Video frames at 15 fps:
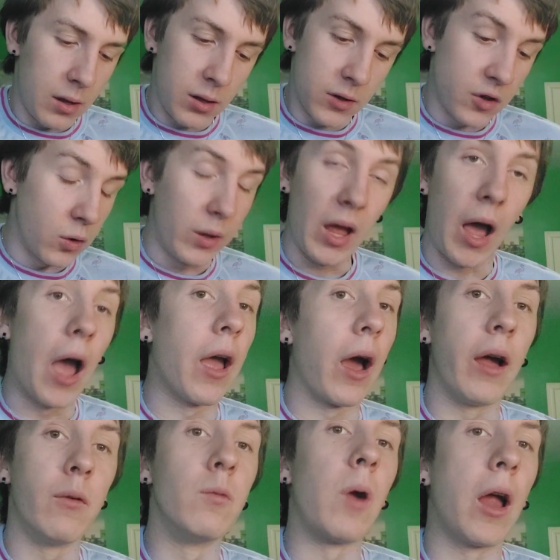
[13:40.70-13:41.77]
So yeah,
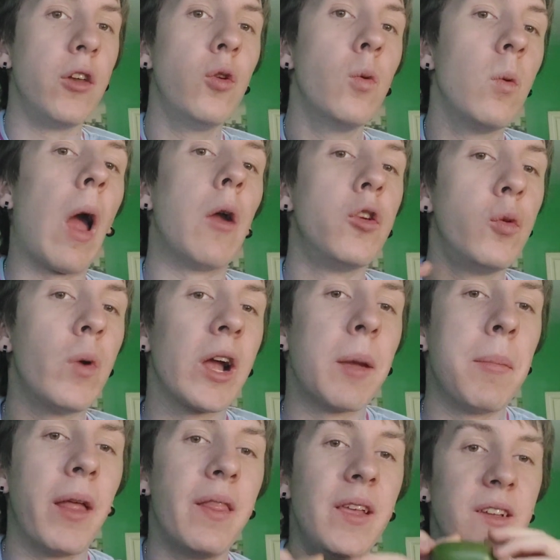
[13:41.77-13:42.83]
I do
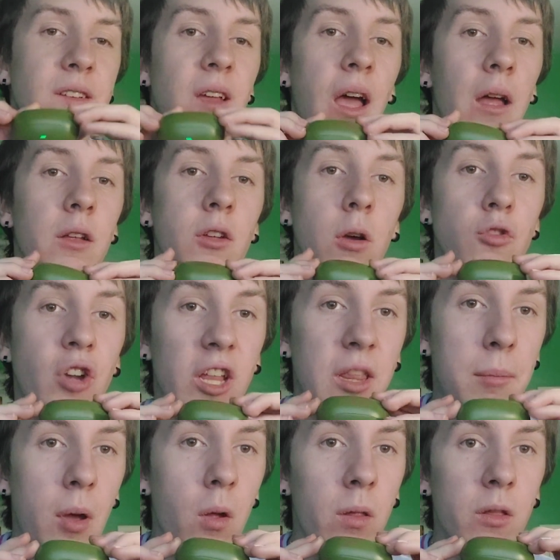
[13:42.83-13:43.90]
recommend these. Go check
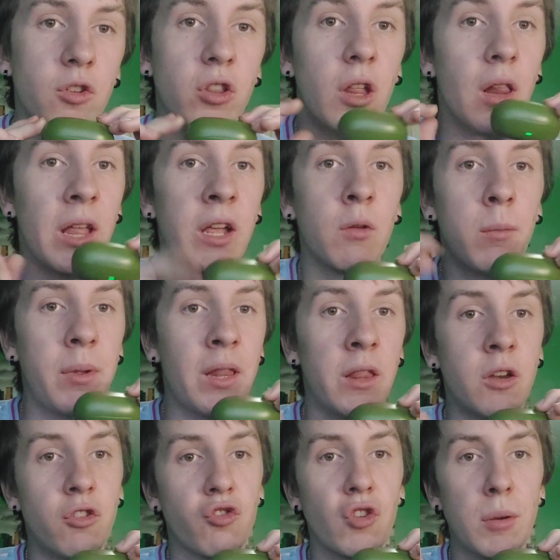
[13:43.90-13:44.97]
them out. The link will be in
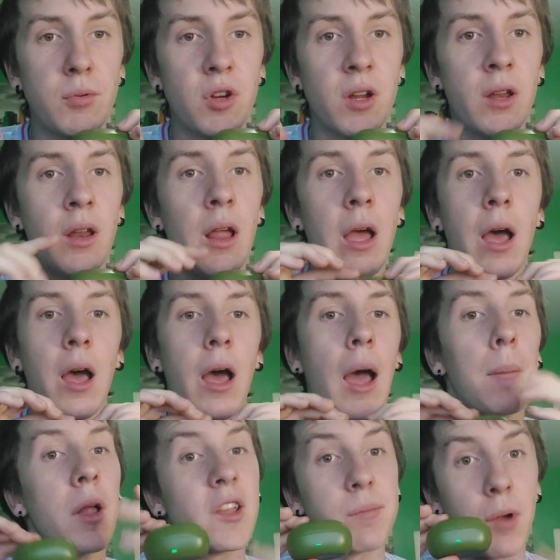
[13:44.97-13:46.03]
the description.
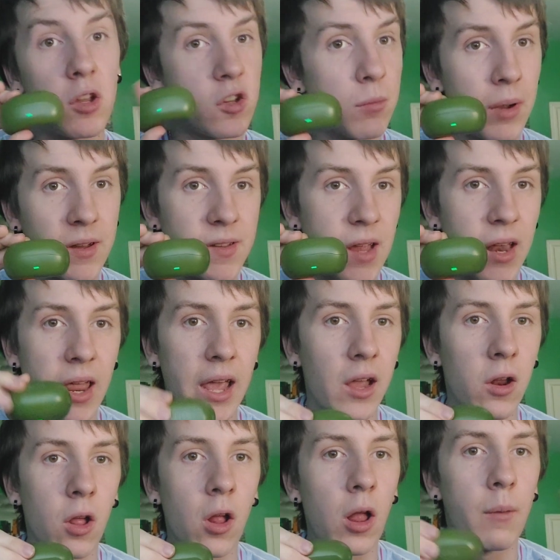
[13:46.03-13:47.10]
I'm not sponsored by Sanag
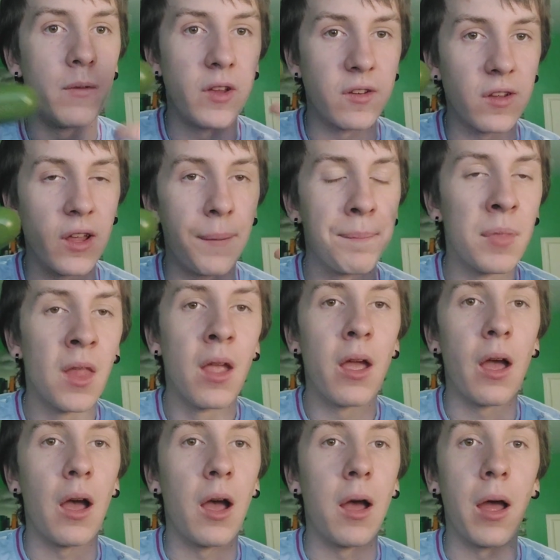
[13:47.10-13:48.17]
at all, obviously.
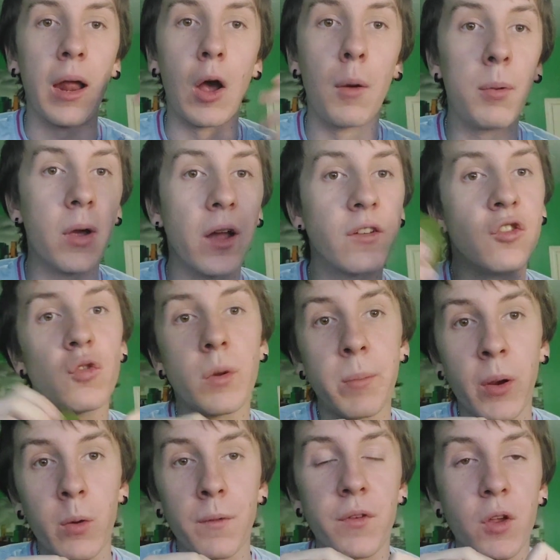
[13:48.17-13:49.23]
I hope you guys enjoyed
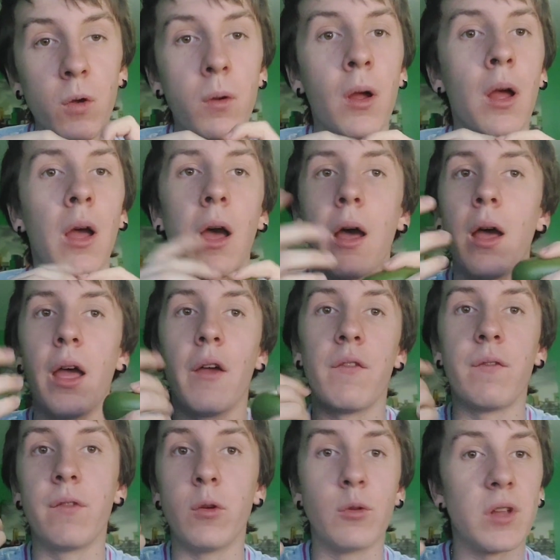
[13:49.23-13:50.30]
my review.
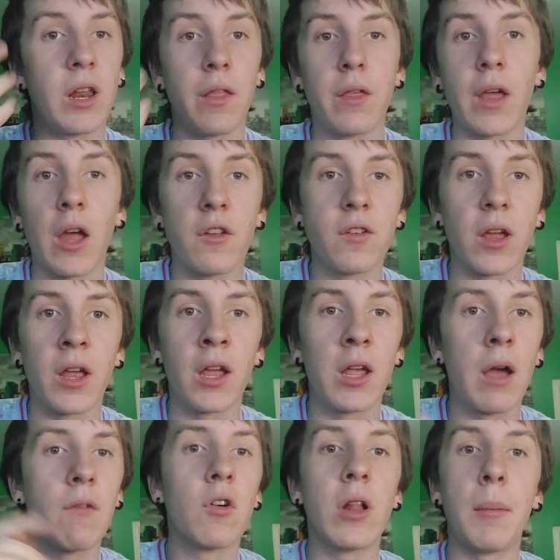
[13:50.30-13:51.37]
If there was anything else I can
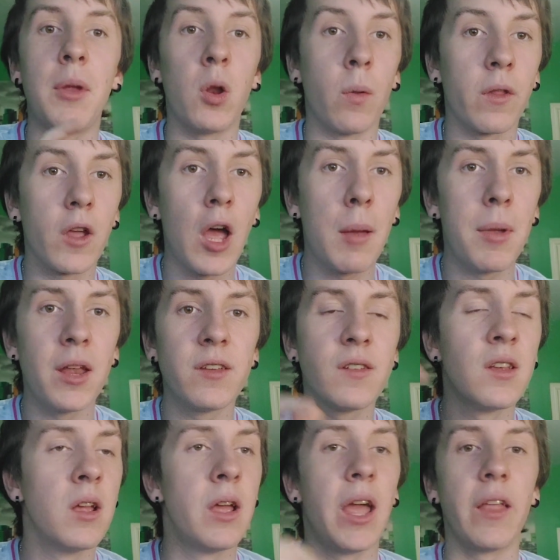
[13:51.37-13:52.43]
cover, let me know in the comments.
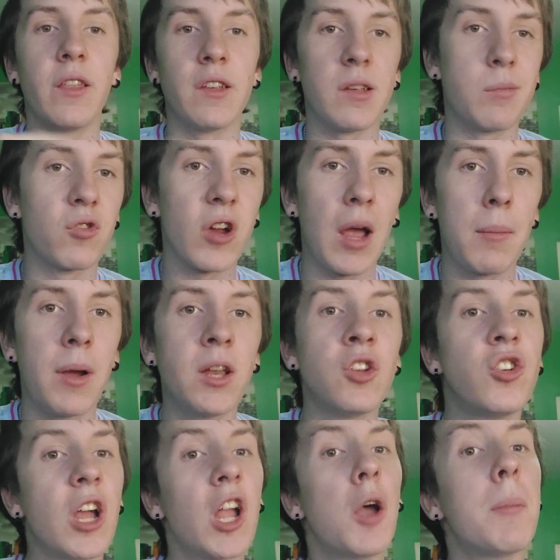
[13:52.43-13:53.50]
Hit the subscribe button.
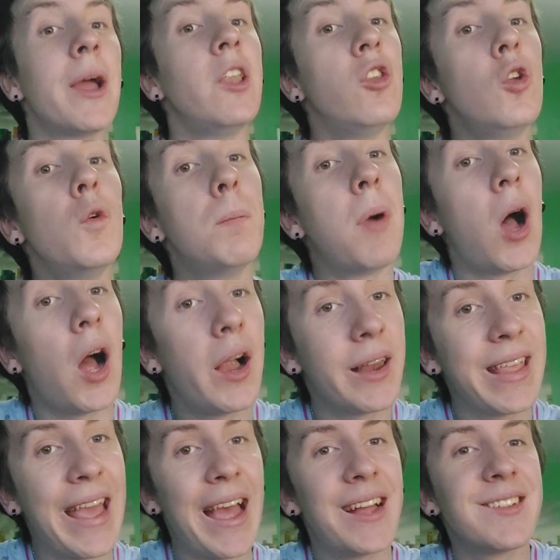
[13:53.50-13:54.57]
Check out my new
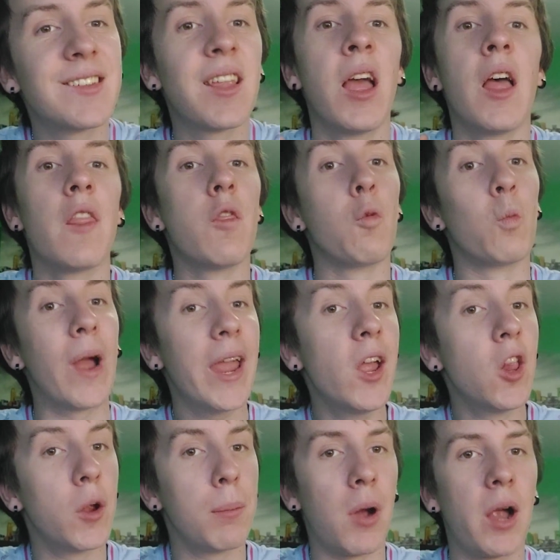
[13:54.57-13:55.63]
podcast,
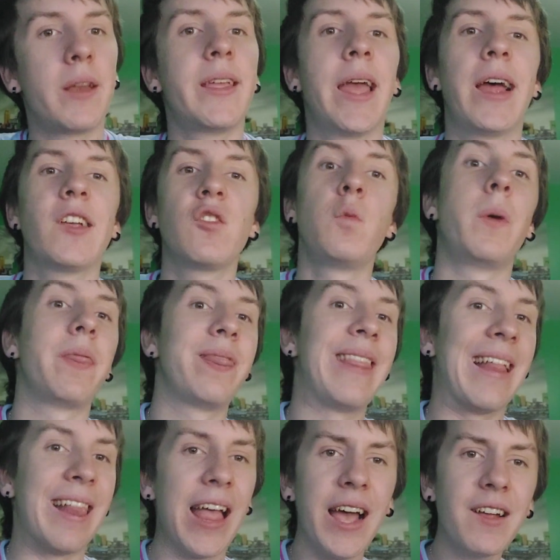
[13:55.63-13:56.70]
regular podcast with
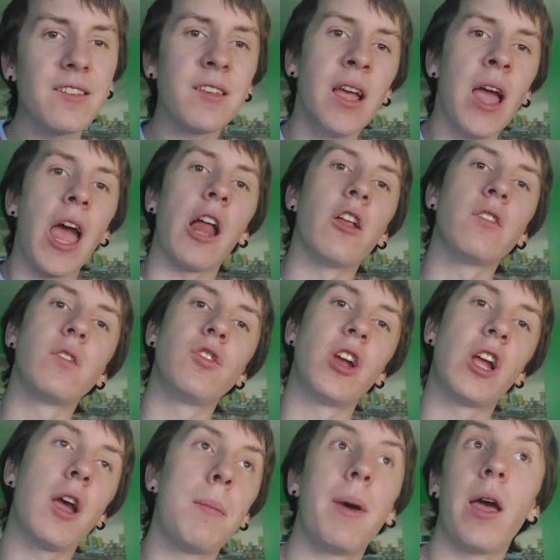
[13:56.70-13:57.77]
Deluxe. And also
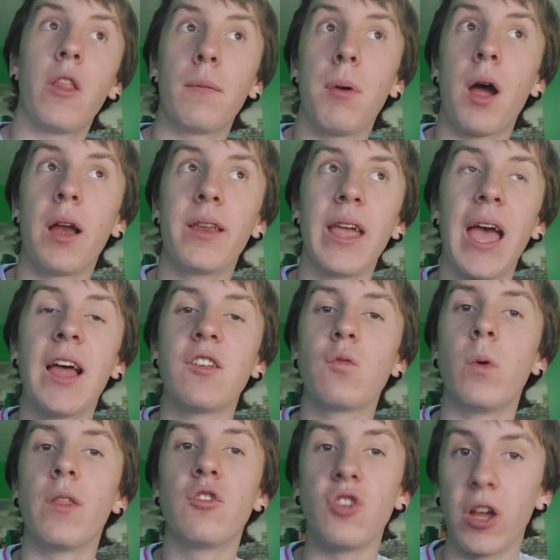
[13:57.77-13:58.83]
check out my other podcast
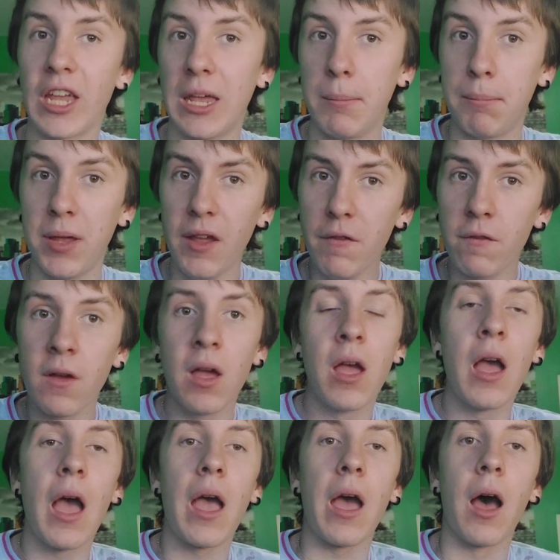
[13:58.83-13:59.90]
with Chunky Beef.
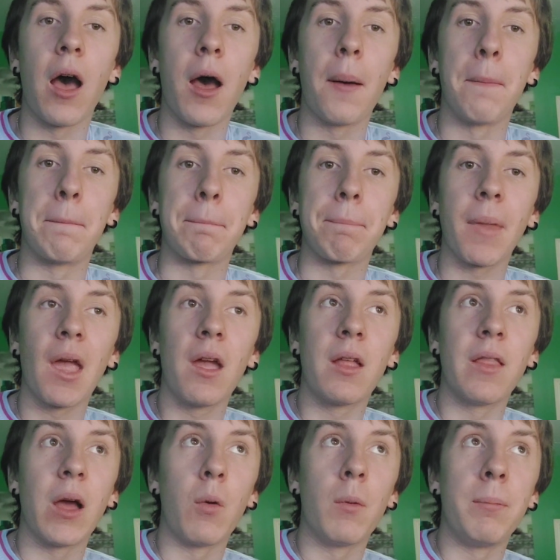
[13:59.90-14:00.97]

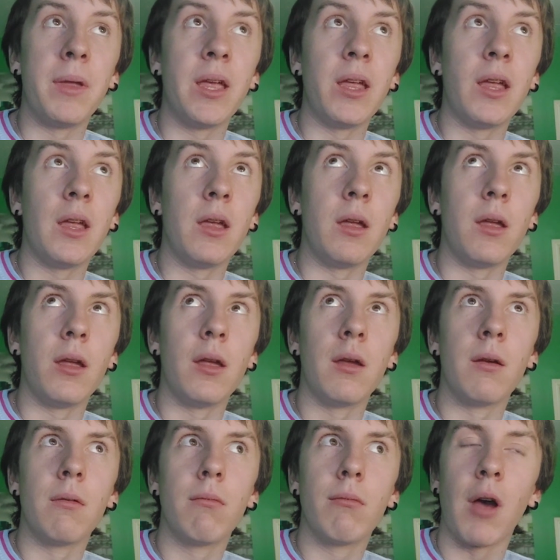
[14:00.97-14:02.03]
That would be
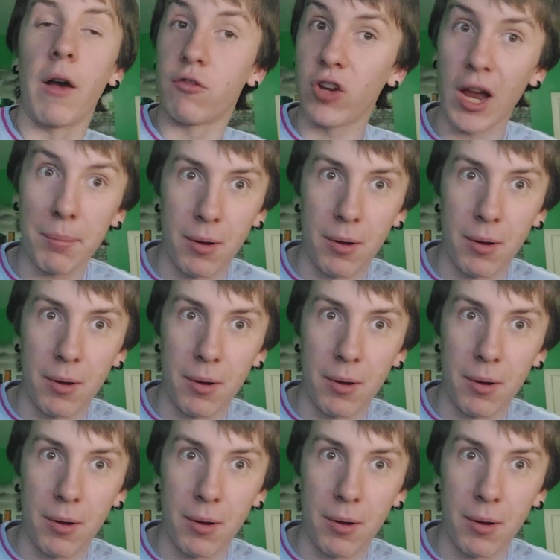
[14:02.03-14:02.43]
Off Track